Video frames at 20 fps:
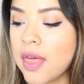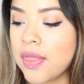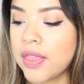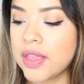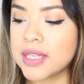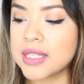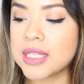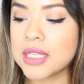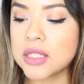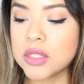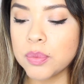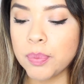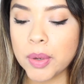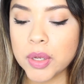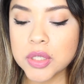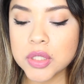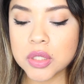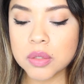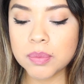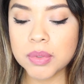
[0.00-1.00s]
This is
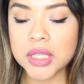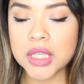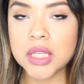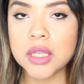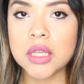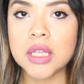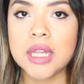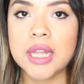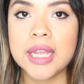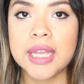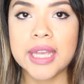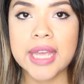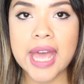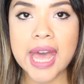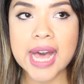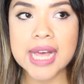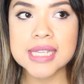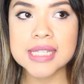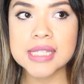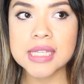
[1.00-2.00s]
supposed to be like
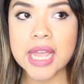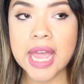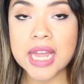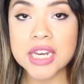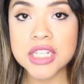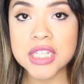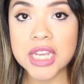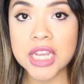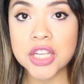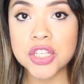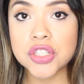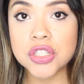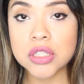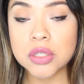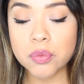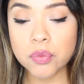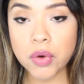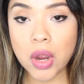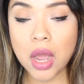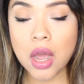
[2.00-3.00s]
has
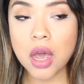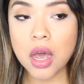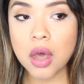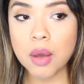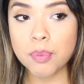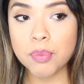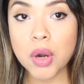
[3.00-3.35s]
anti-aging uh,